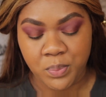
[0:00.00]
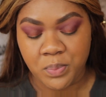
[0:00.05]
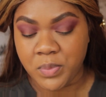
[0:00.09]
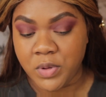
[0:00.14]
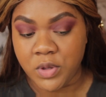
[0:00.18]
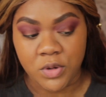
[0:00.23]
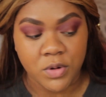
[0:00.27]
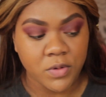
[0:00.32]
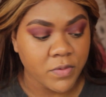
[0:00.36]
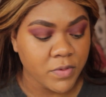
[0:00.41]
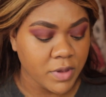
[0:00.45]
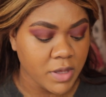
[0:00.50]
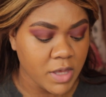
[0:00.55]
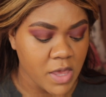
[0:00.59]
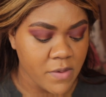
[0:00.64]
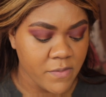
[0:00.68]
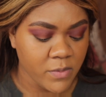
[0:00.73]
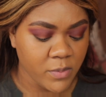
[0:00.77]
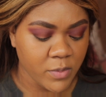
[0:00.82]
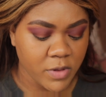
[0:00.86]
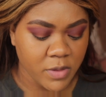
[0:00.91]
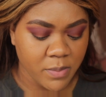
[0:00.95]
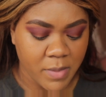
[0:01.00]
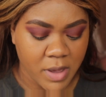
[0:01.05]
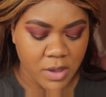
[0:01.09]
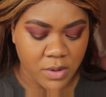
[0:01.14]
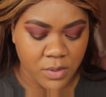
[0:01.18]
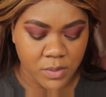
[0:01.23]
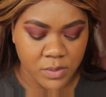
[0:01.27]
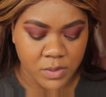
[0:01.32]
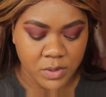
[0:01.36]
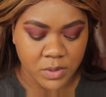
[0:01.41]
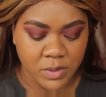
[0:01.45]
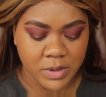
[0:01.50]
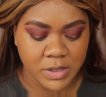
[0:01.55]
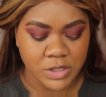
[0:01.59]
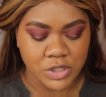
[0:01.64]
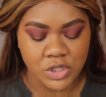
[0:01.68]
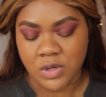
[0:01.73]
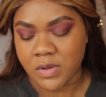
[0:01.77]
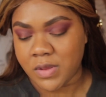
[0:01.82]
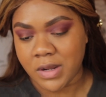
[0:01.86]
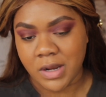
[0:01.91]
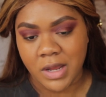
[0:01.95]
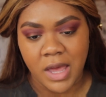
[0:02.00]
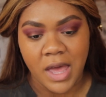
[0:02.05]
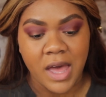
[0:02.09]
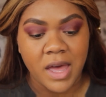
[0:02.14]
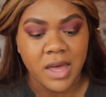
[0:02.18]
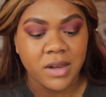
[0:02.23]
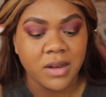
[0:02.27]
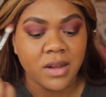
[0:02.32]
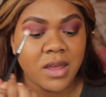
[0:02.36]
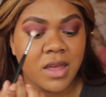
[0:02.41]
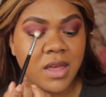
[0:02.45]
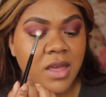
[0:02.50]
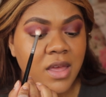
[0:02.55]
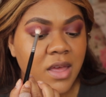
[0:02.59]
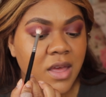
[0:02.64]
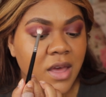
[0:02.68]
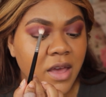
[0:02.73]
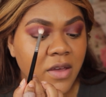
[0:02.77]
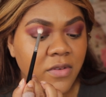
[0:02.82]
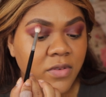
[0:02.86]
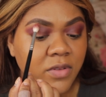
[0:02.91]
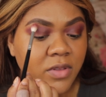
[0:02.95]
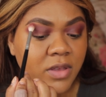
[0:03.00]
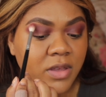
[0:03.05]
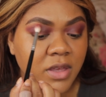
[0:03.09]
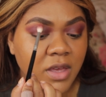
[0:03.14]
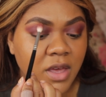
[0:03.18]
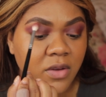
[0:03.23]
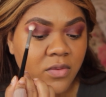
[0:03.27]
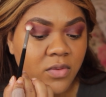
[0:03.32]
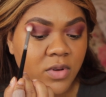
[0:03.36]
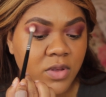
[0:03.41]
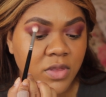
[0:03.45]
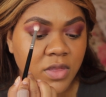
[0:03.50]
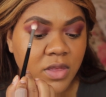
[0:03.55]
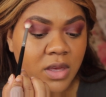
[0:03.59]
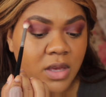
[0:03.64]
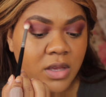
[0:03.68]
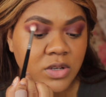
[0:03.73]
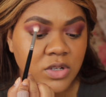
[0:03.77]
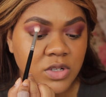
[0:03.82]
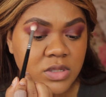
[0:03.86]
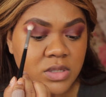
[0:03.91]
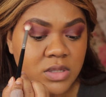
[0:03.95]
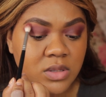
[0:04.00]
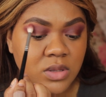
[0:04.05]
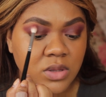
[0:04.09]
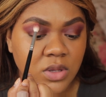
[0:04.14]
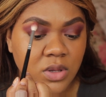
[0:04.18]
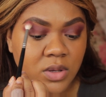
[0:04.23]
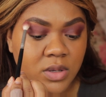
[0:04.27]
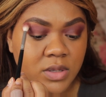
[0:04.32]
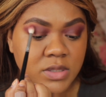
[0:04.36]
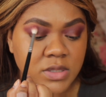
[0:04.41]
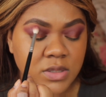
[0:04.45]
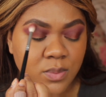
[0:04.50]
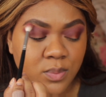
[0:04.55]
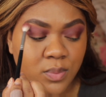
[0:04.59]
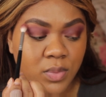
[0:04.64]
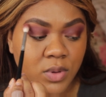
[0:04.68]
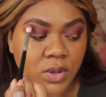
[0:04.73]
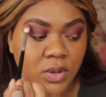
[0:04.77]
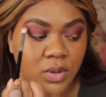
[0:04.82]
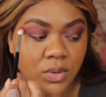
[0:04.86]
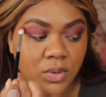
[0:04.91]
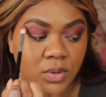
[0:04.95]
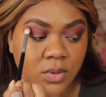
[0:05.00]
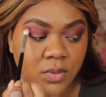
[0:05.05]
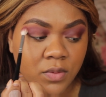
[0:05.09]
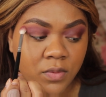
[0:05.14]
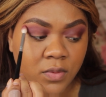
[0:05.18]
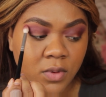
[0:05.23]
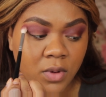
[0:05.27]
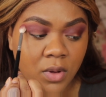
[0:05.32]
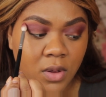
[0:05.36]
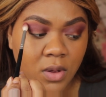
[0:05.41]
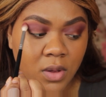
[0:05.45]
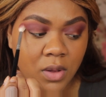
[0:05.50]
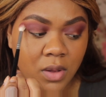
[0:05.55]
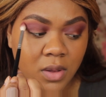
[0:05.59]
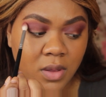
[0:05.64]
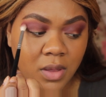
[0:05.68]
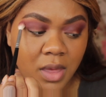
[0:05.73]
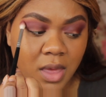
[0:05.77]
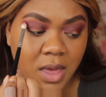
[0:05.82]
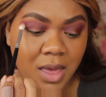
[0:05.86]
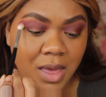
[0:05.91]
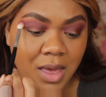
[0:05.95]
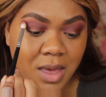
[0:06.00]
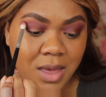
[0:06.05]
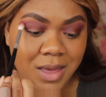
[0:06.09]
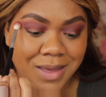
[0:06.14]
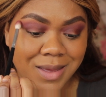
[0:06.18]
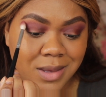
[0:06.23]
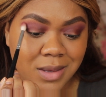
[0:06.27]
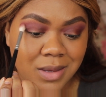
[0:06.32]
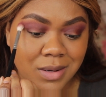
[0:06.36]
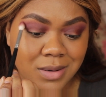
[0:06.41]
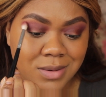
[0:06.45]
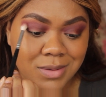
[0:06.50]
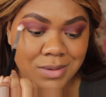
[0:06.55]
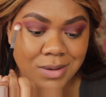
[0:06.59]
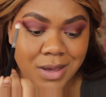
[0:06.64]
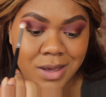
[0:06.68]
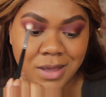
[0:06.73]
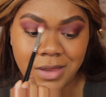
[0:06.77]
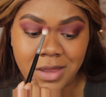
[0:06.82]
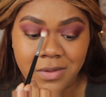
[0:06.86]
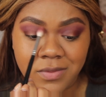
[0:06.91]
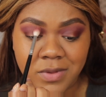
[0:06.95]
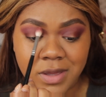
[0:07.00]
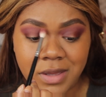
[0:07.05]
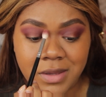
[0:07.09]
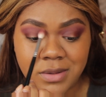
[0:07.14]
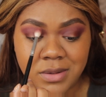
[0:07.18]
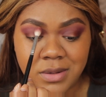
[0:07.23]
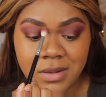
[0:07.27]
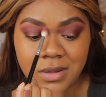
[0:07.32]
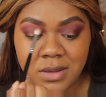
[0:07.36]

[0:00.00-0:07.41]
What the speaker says: beautifully, even with my own little issue that I had. I feel like everything just looks beautiful and I love it.